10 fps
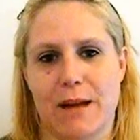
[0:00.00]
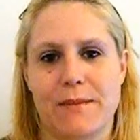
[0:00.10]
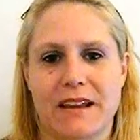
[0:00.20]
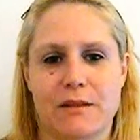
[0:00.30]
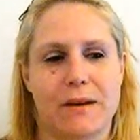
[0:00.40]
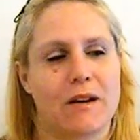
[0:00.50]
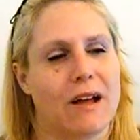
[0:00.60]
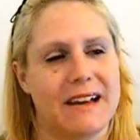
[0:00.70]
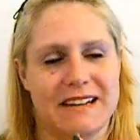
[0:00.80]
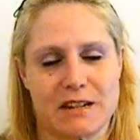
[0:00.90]
I make them
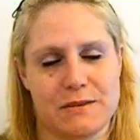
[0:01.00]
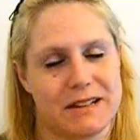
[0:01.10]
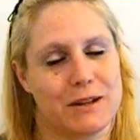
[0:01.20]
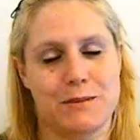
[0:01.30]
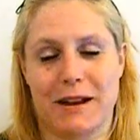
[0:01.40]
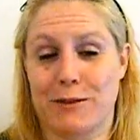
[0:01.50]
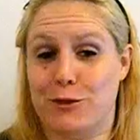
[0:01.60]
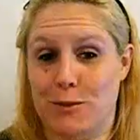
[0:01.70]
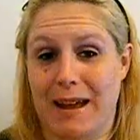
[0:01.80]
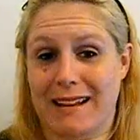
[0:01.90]
out. I tend to be a little bit on the
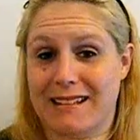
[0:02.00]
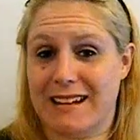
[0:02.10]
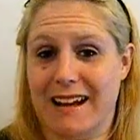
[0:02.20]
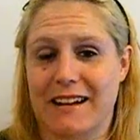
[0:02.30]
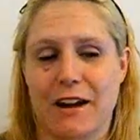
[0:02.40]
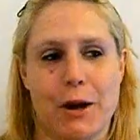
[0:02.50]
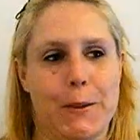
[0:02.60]
dramatic side.